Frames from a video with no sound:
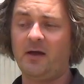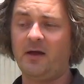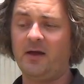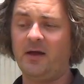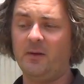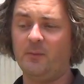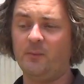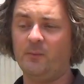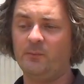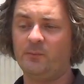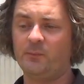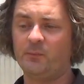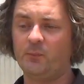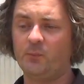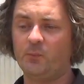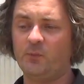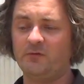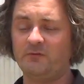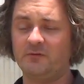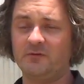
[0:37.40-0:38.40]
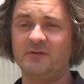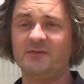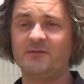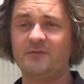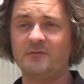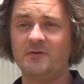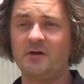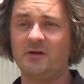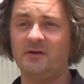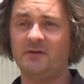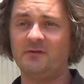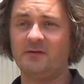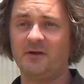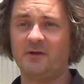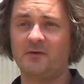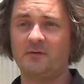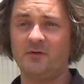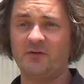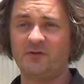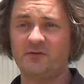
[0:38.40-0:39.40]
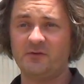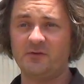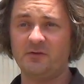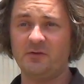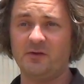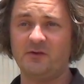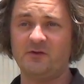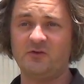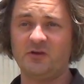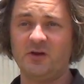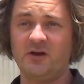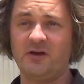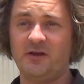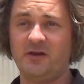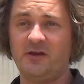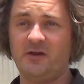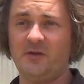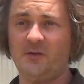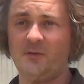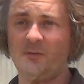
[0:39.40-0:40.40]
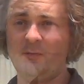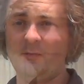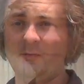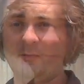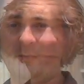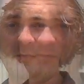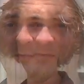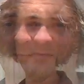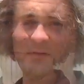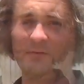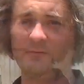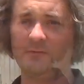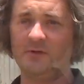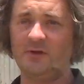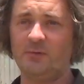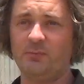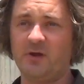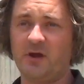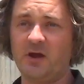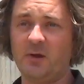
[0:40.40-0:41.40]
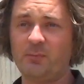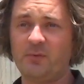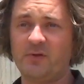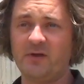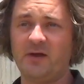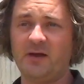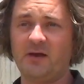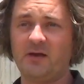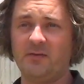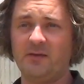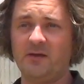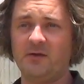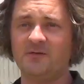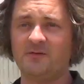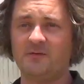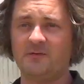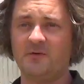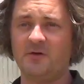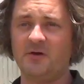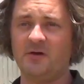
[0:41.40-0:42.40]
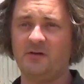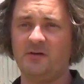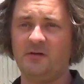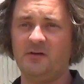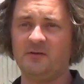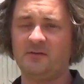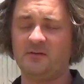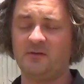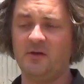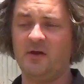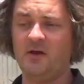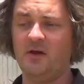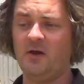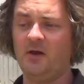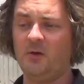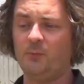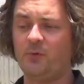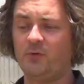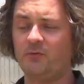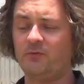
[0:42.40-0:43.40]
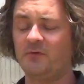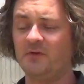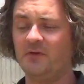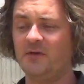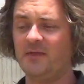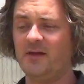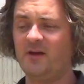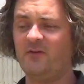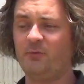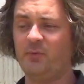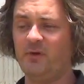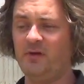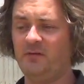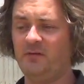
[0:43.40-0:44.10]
And we released varieties like Crystal and II-AU. We've seen really big uptake in those varieties, but really they've